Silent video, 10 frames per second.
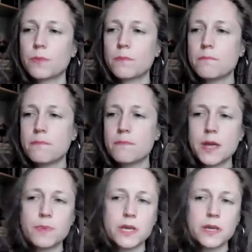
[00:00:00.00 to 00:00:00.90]

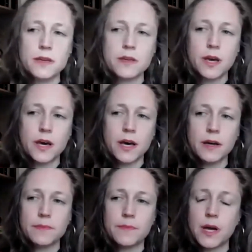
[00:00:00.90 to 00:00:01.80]
maybe
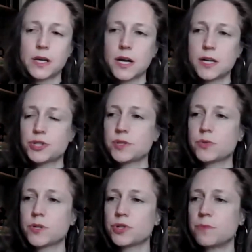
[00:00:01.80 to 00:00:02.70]
Akash, this
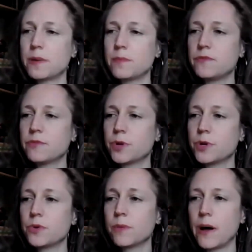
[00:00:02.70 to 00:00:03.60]
question might be for
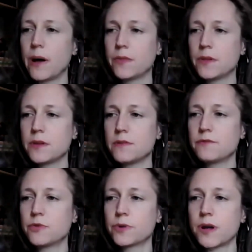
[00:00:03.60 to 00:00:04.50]
you about the
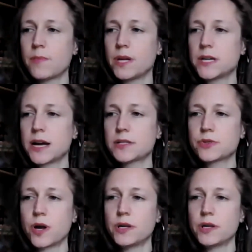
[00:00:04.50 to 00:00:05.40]
forthcoming tax
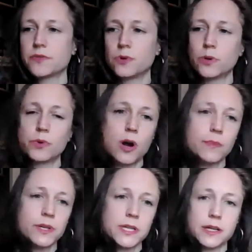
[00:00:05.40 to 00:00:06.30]
credits for low
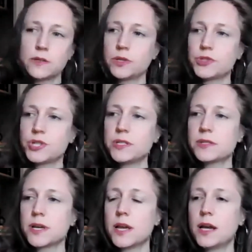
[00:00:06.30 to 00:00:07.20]
carbon
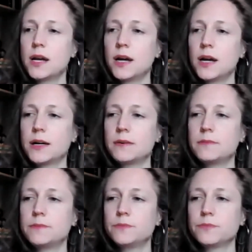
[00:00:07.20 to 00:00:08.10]
technologies.
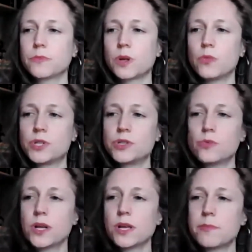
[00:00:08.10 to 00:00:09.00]

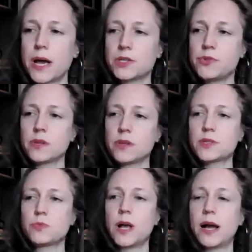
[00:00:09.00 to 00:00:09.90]
What impact do you think
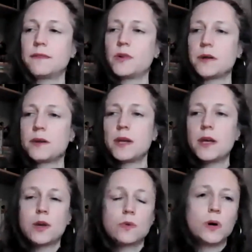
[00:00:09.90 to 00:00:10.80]
this will have on,
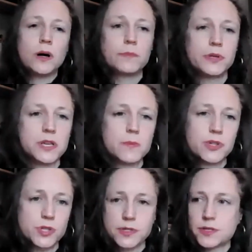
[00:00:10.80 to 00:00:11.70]
well, building
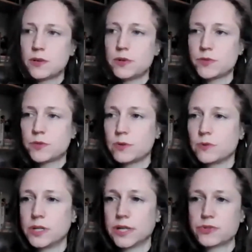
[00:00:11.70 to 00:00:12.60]
emissions and
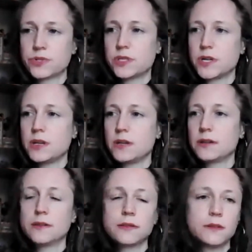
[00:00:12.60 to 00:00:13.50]
also
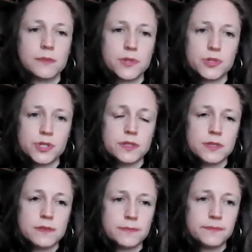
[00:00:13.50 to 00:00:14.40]
electricity
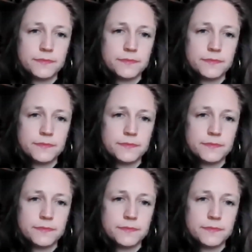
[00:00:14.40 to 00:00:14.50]
emissions?